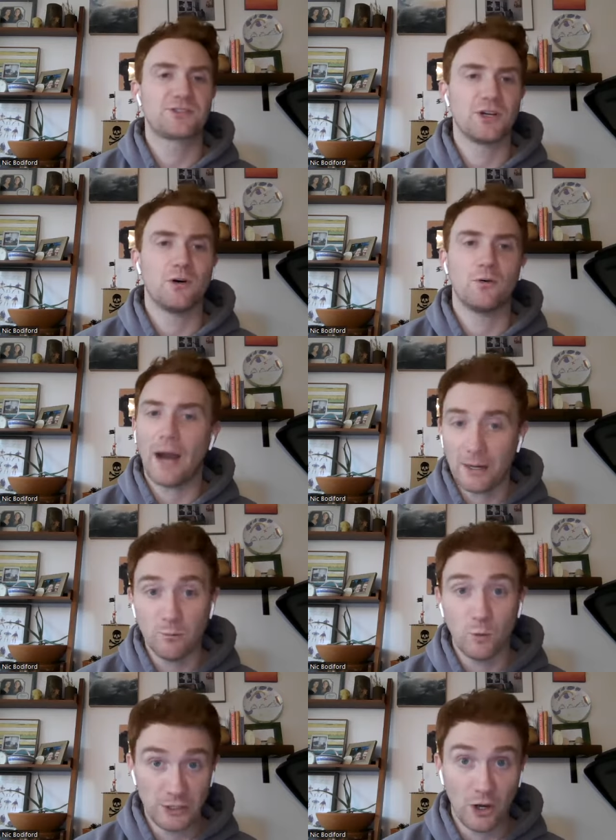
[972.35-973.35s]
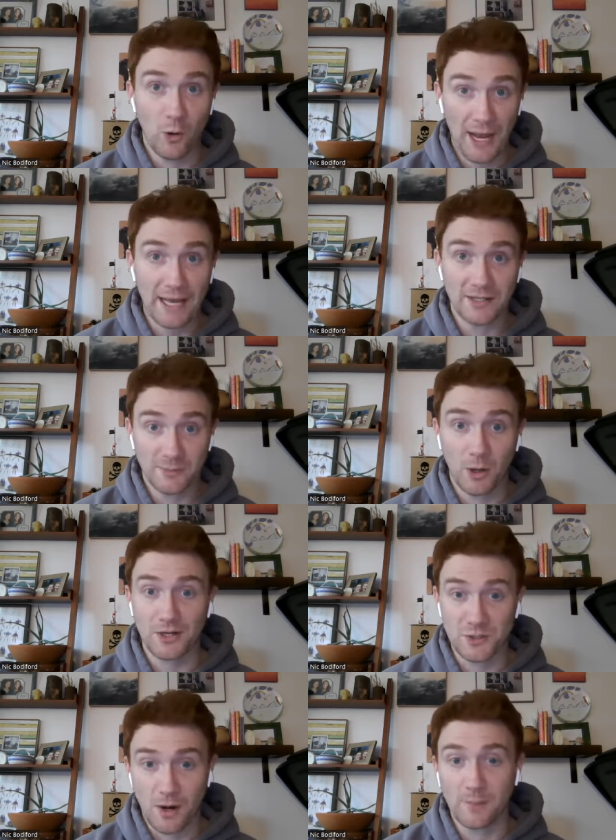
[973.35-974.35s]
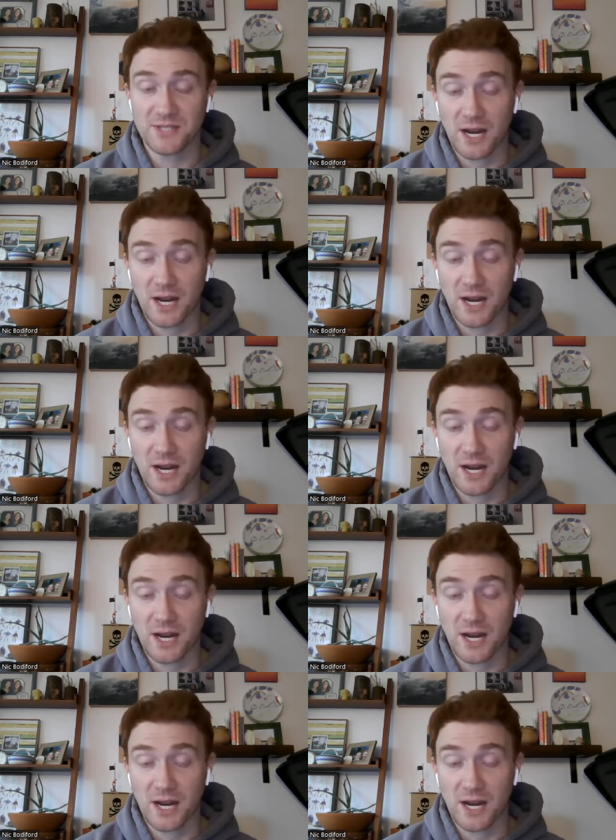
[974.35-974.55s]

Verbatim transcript: So I would go add Demarcus Robinson.